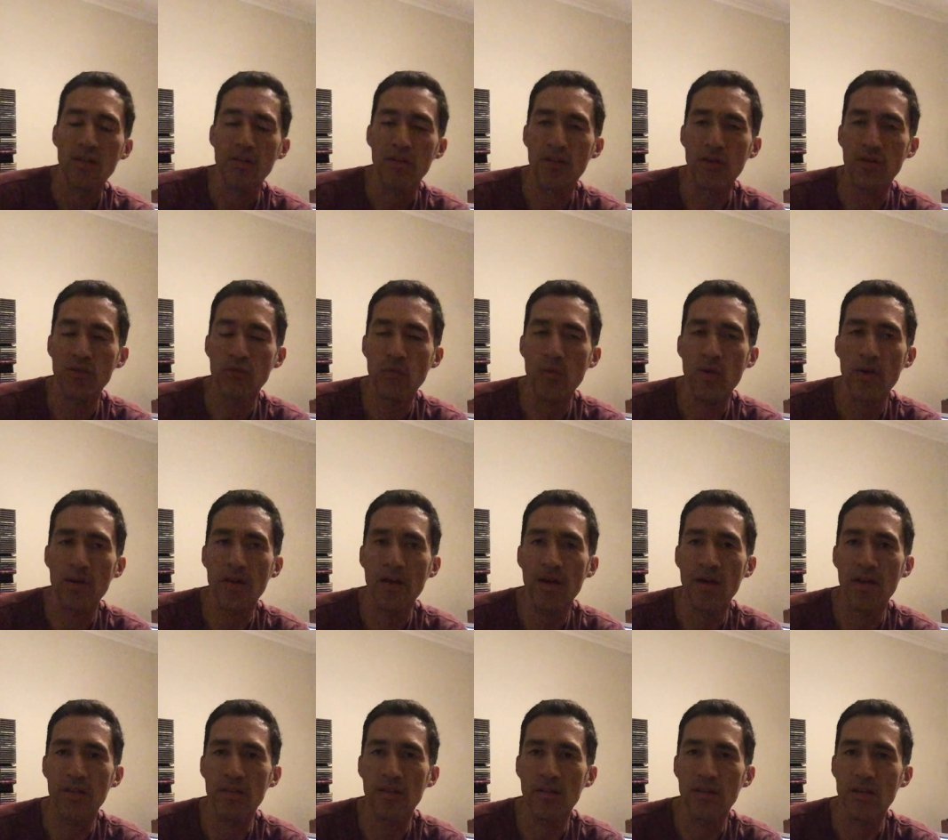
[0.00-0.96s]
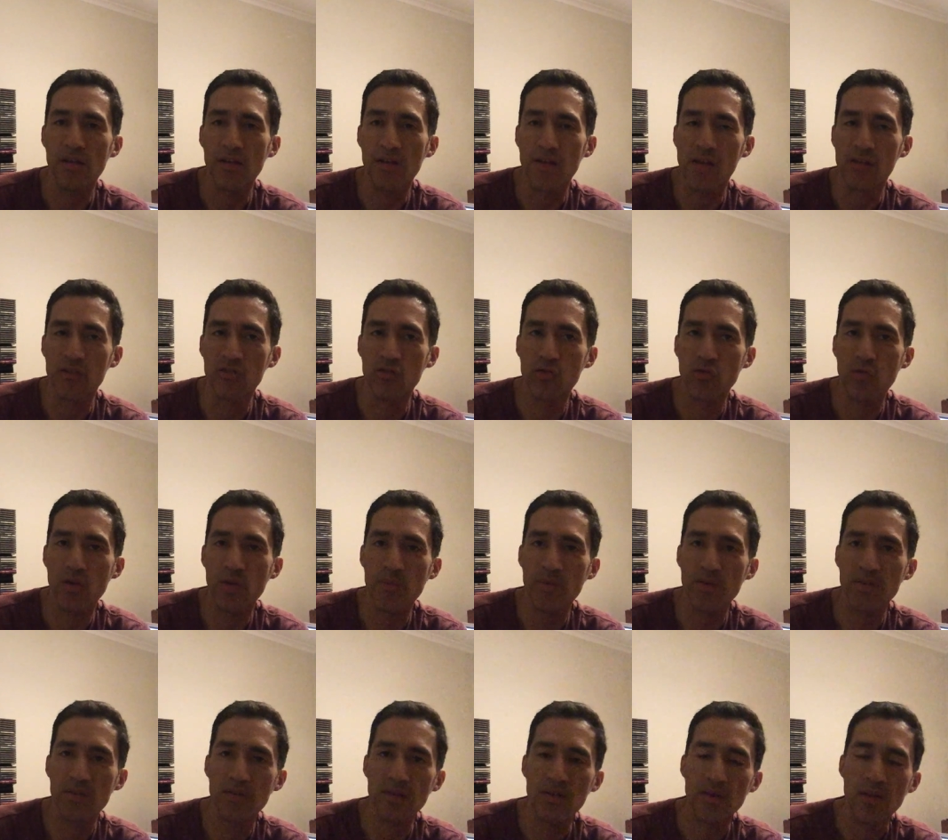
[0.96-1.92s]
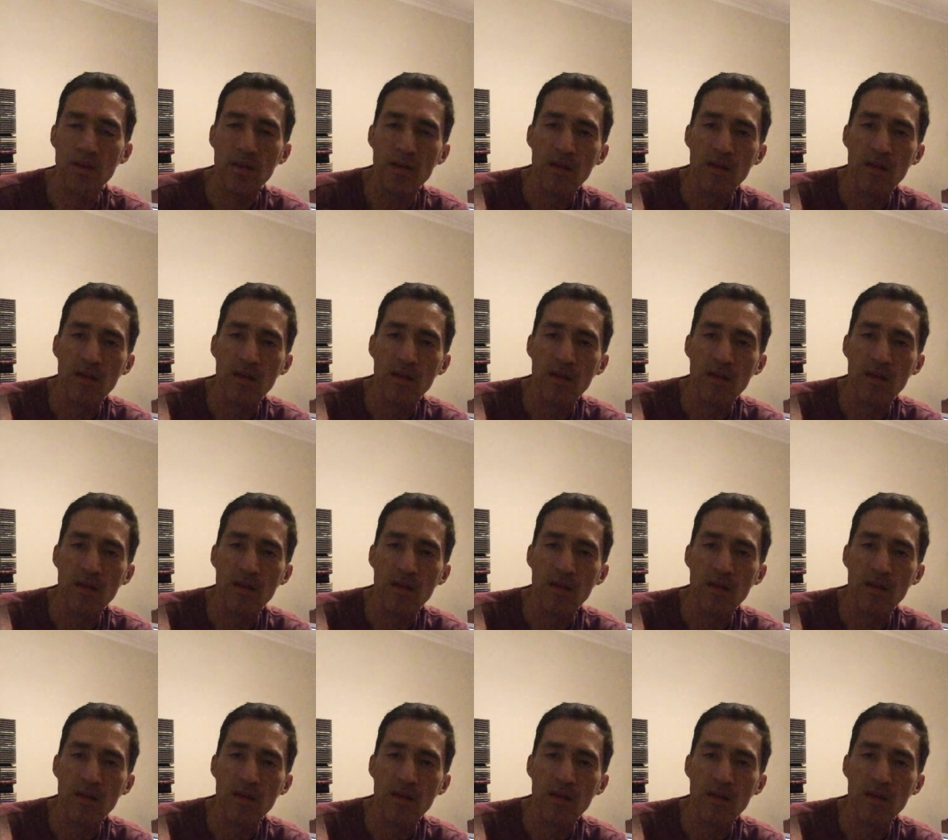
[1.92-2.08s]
This one and The Extremist